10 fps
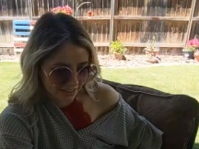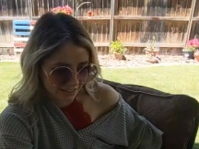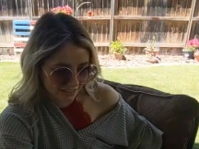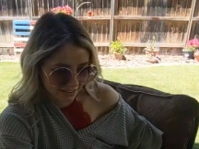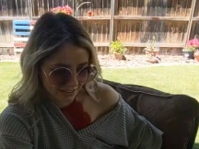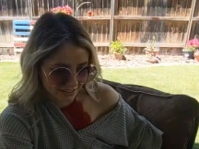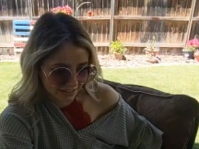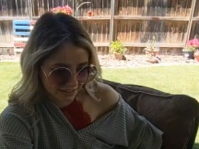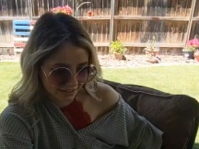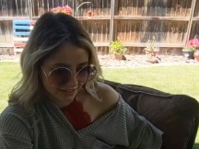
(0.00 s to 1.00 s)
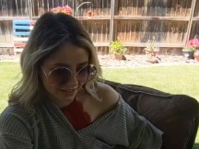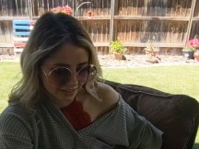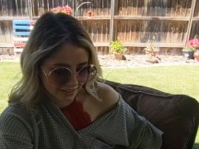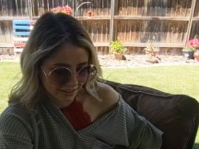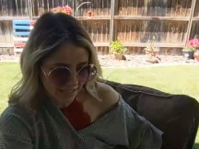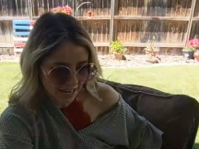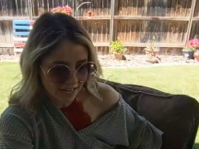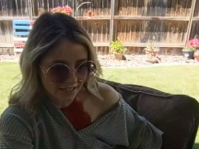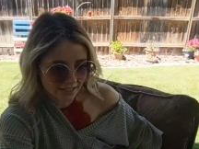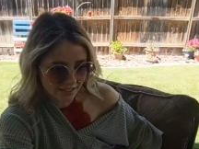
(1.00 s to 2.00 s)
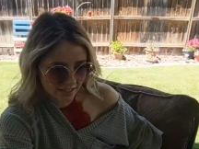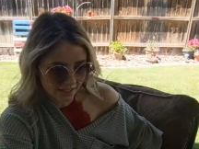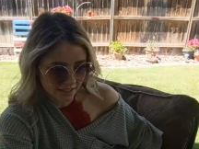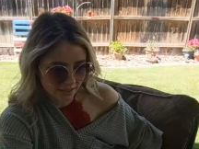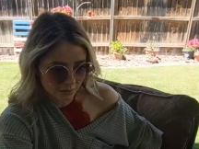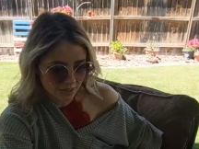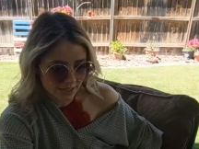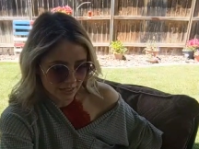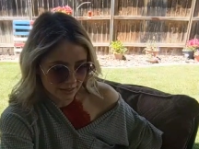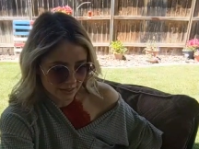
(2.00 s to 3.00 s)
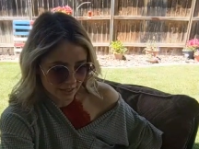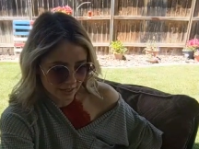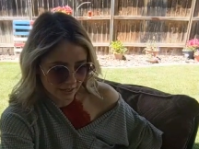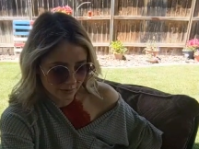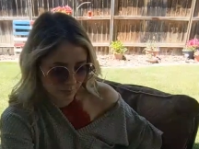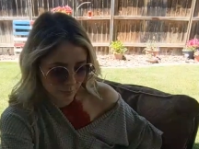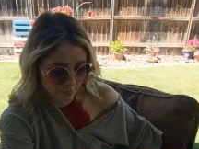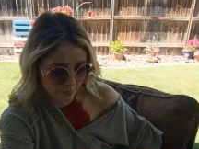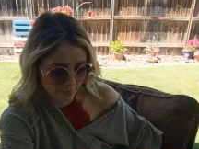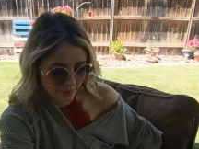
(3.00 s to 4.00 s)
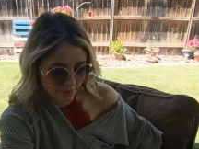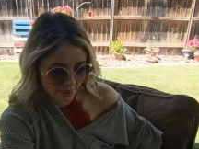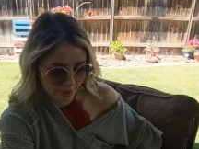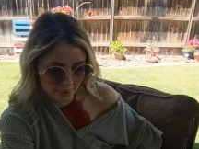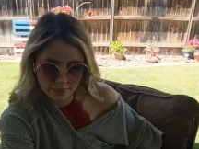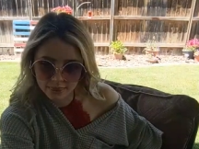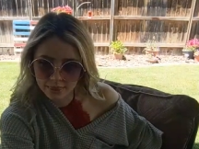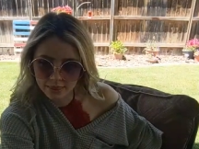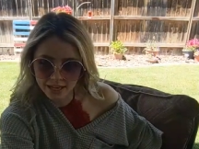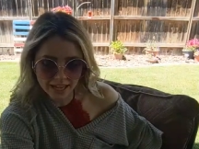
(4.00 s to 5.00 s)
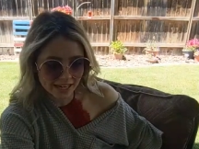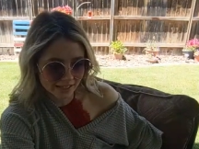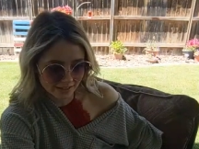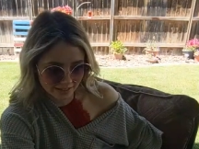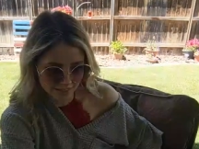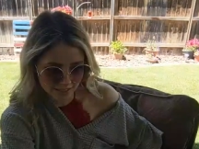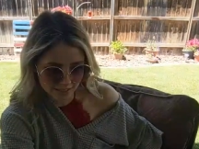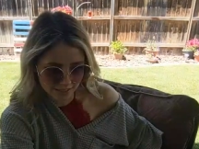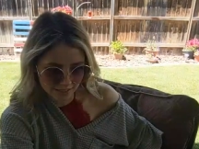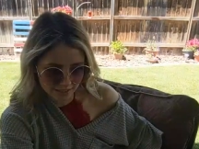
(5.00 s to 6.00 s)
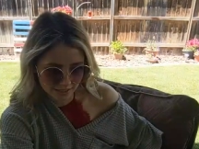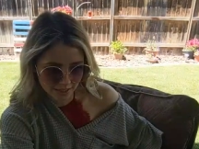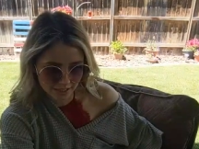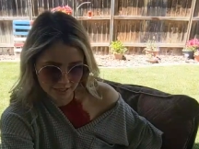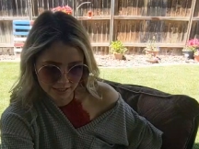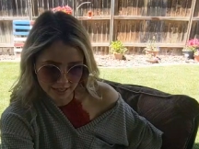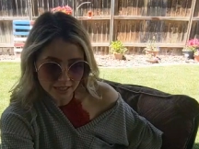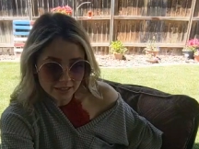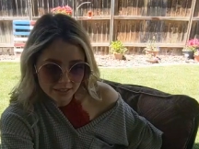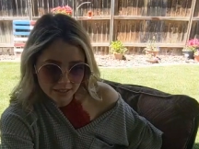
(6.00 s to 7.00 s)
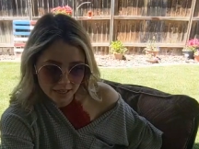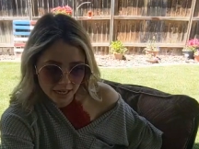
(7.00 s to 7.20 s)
uh, NC. What is NC? MC? NC. NC, I'm like not a sure. State?